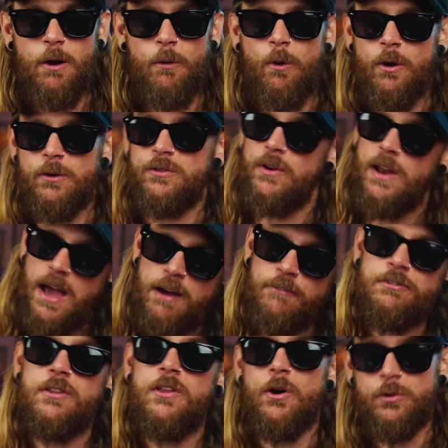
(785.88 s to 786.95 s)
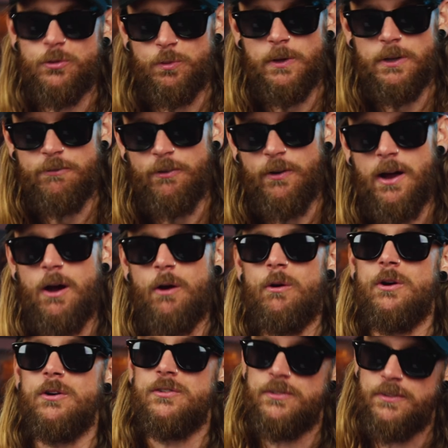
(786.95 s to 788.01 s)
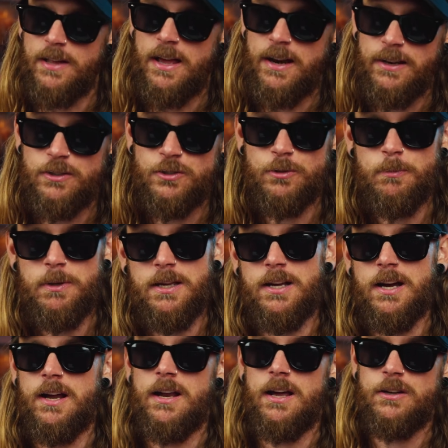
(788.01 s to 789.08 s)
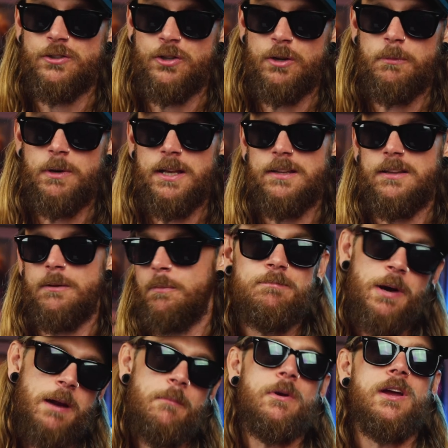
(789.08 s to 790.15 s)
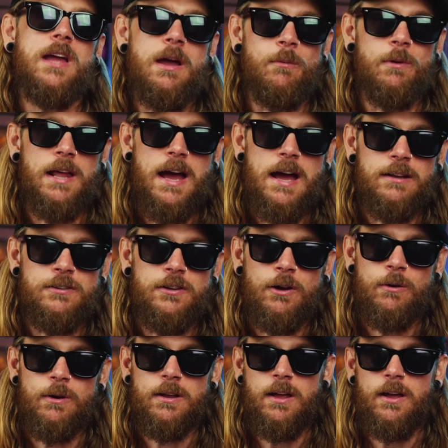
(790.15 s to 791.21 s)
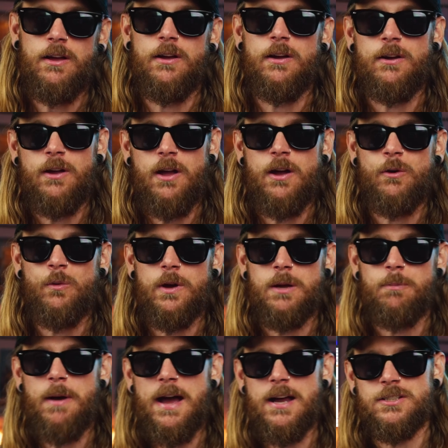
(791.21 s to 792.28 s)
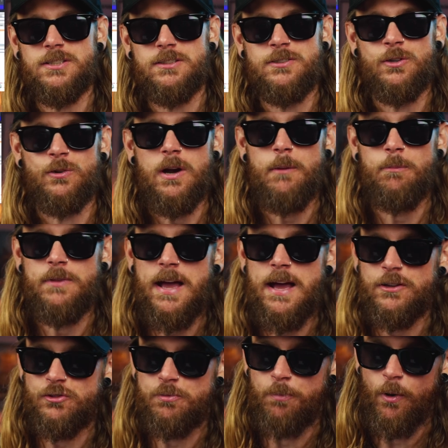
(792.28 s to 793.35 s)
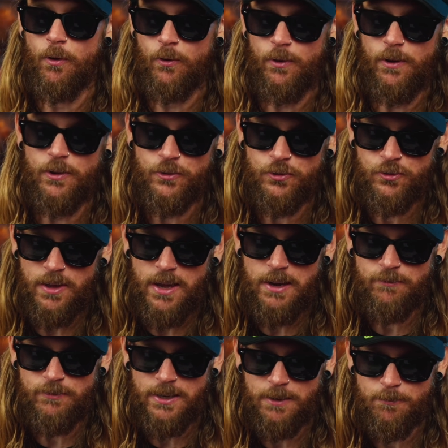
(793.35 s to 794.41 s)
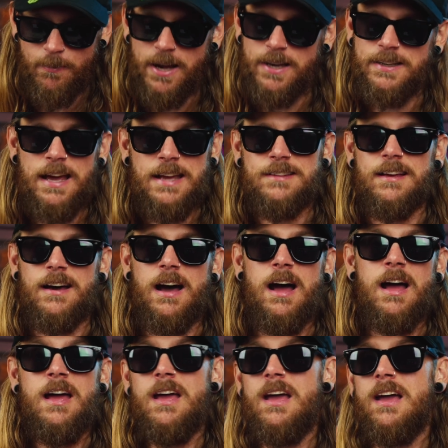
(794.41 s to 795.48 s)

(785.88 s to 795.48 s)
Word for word: hours. And after those 24 hours, then it should be kind of terminated. But I'm okay with that. You know, a, a quick bash script that's uh, saved in my data